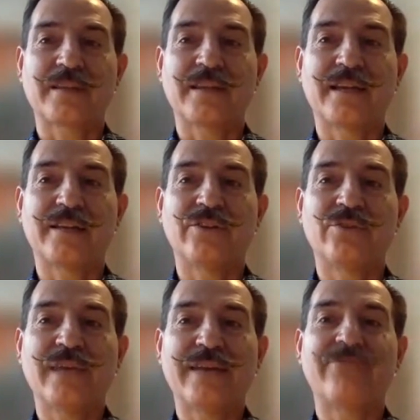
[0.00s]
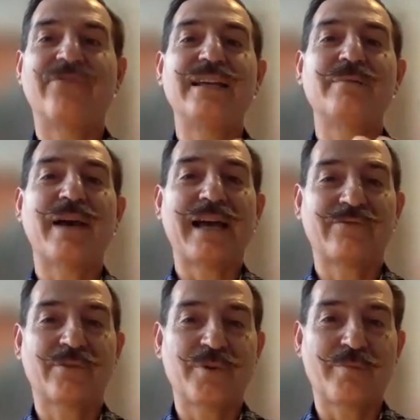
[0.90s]
then you get
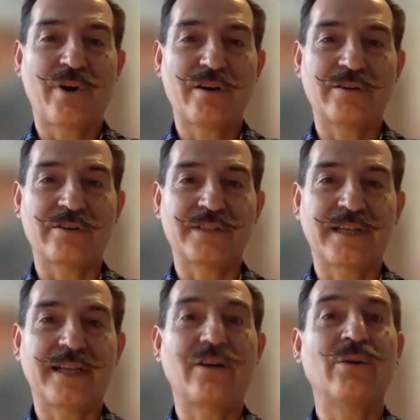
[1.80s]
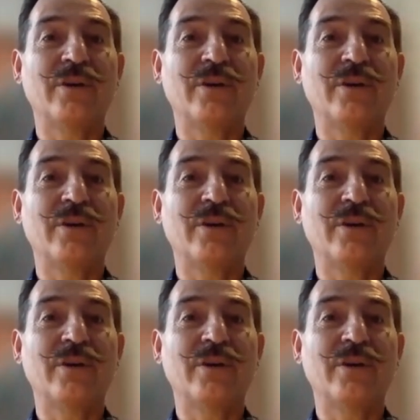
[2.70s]
feedback from your partner saying,